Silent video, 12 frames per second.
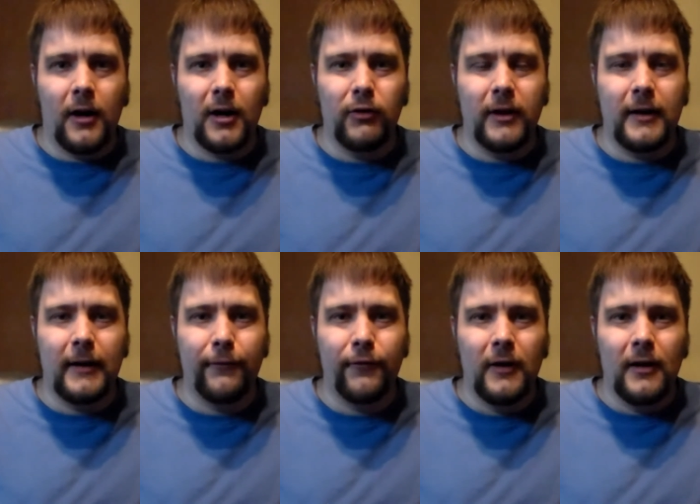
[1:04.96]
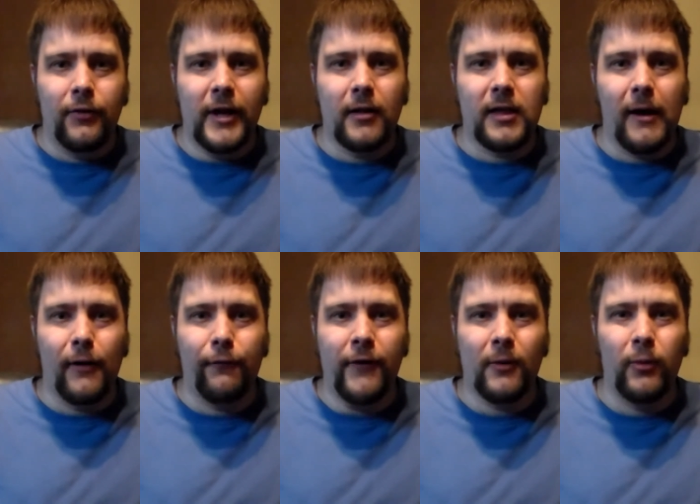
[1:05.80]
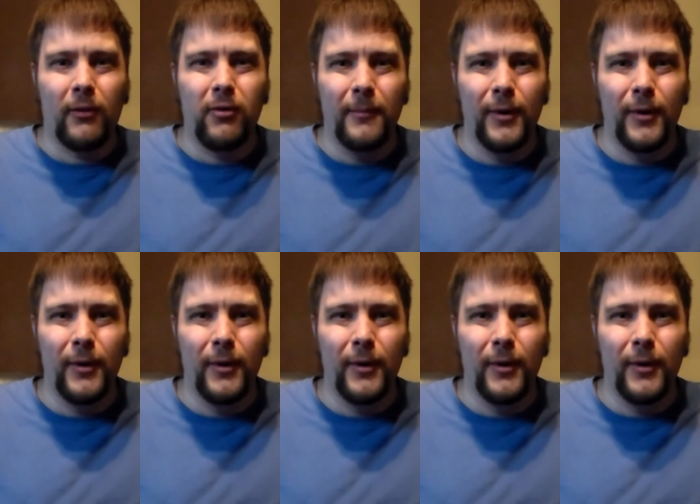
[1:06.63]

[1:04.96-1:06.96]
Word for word: Oddly enough, that sound effect was